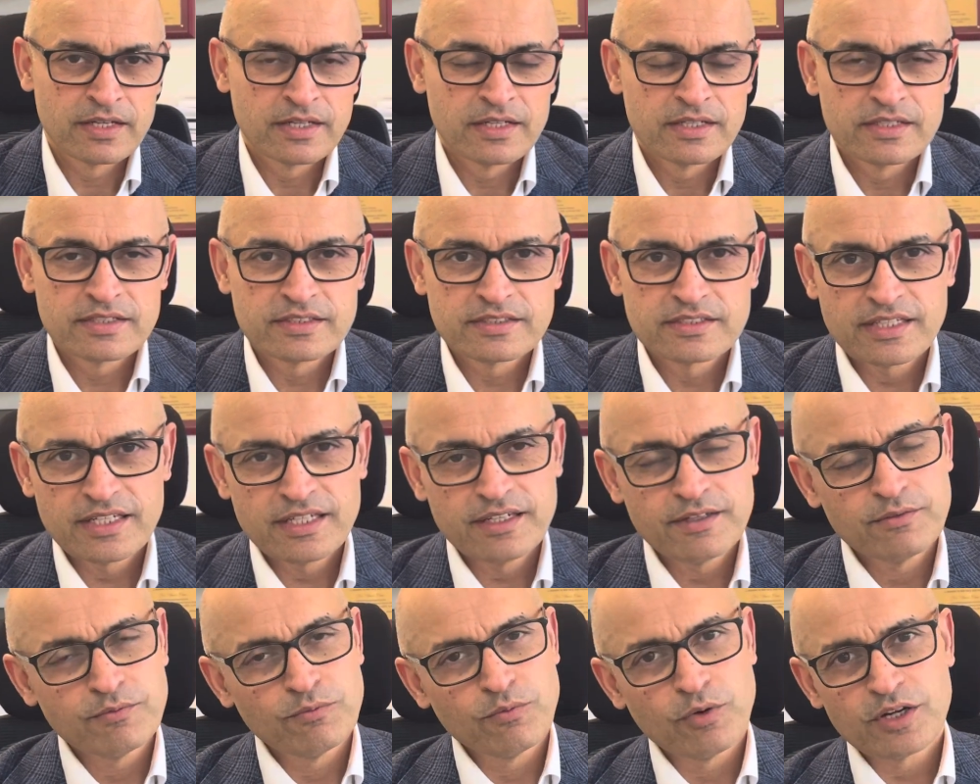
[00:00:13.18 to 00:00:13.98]
See,
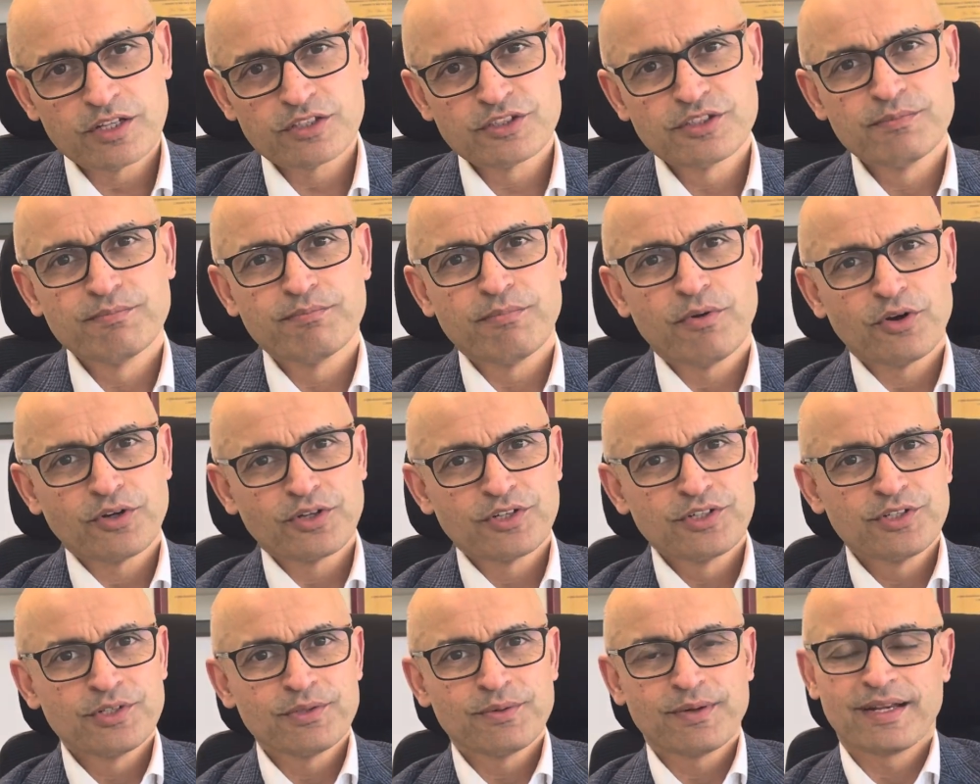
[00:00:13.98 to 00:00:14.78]
what is important
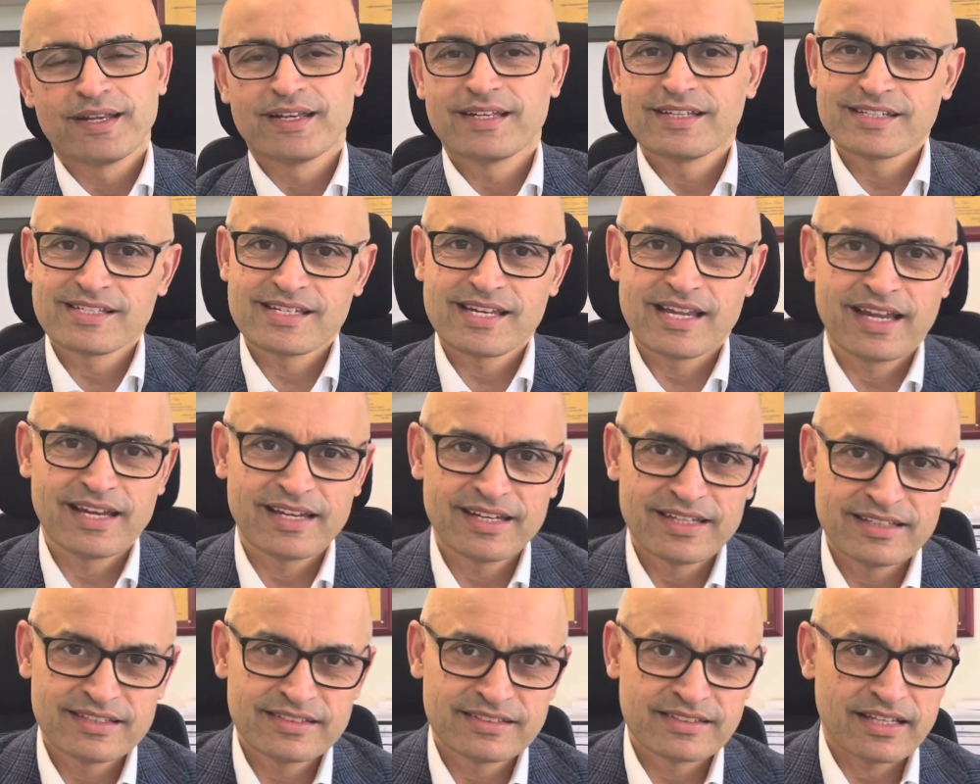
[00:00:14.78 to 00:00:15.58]
to understand
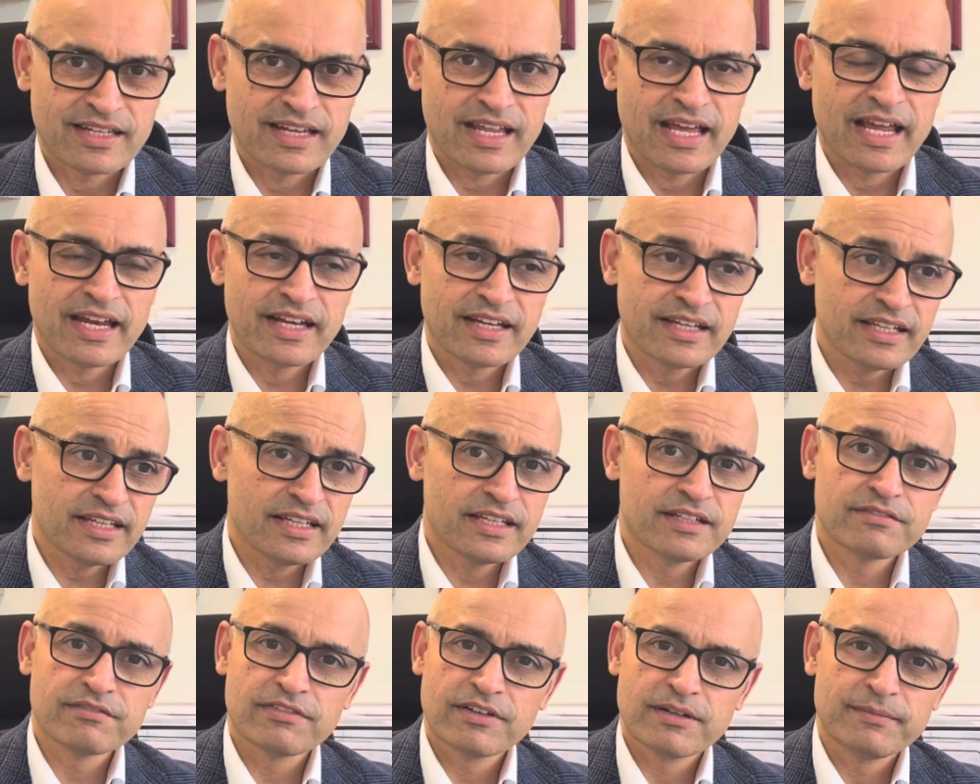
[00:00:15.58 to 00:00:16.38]
is that
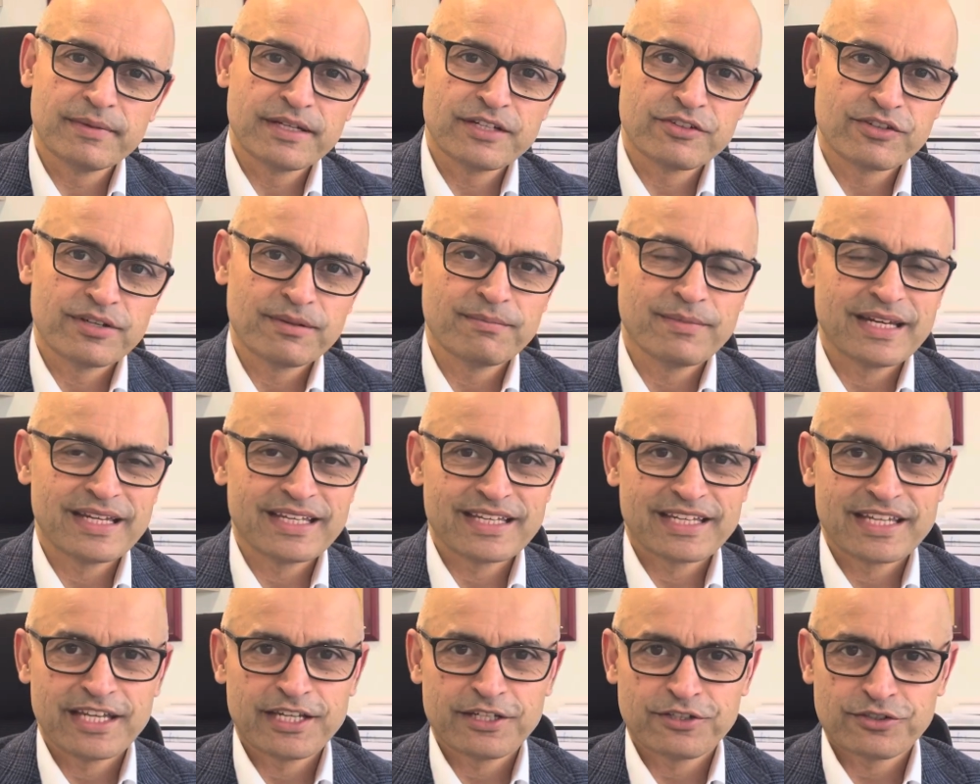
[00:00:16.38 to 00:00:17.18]
anti-inflammatory
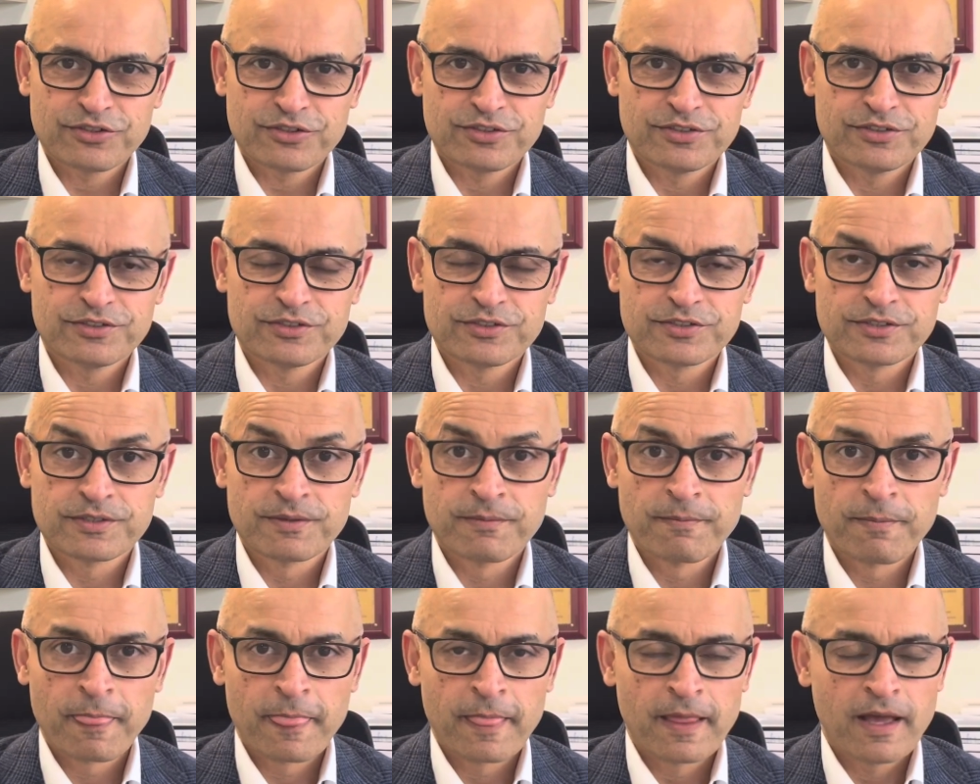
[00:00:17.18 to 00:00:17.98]
medications
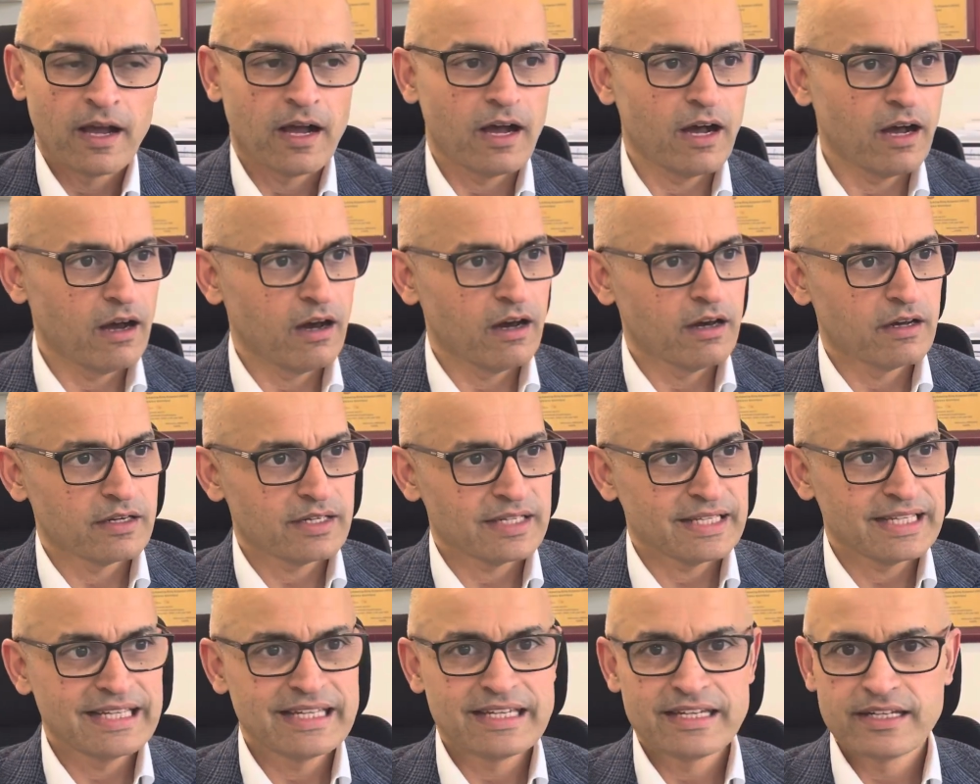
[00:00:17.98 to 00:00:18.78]
are
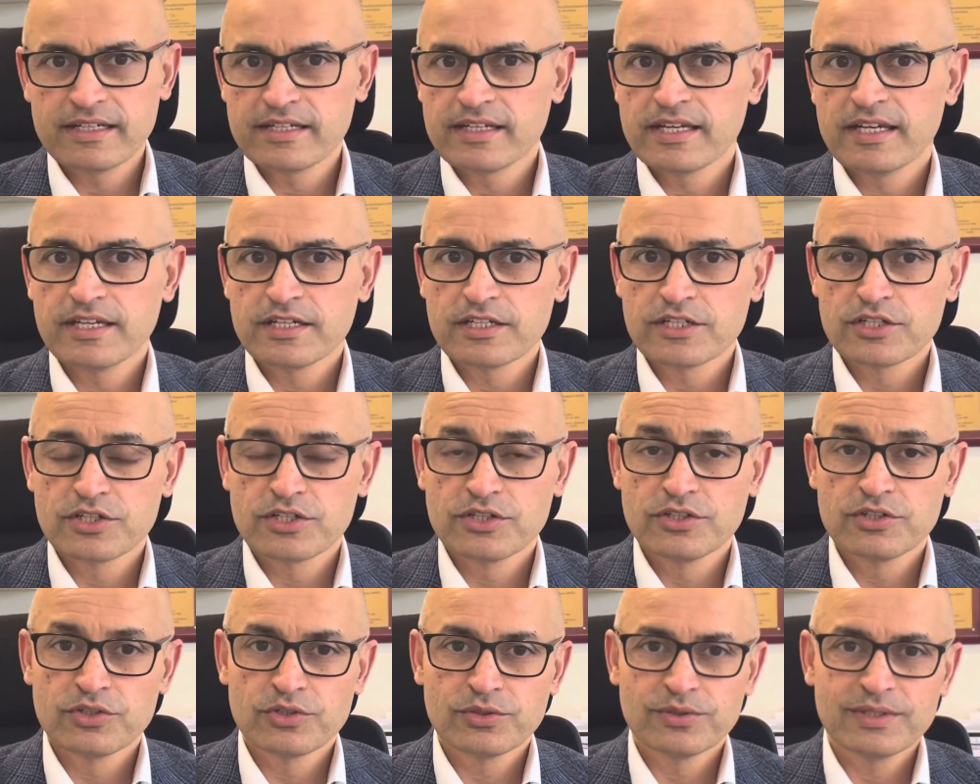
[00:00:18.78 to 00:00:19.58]
irritant
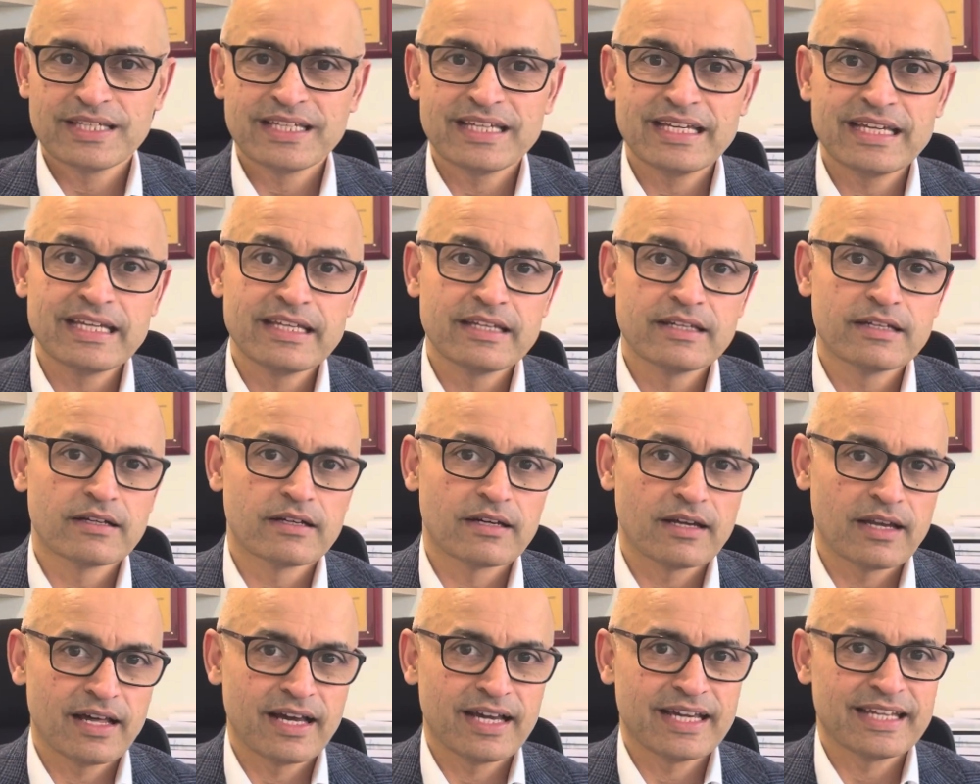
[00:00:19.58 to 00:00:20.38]
to the inner
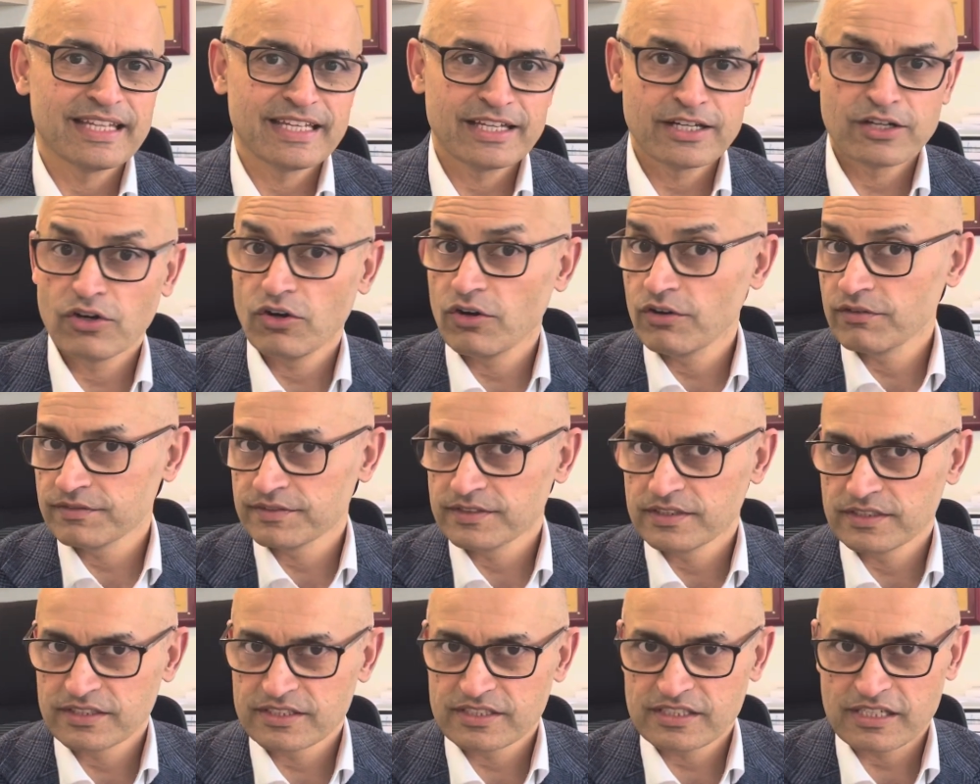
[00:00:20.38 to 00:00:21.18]
lining of
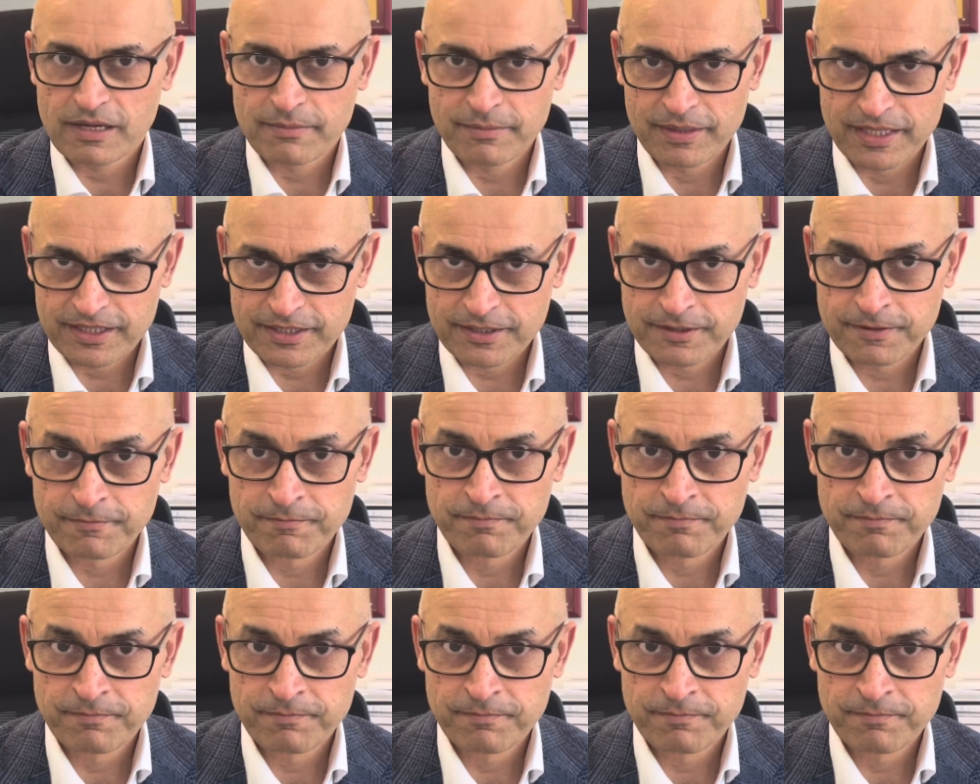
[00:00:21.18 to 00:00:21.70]
the stomach.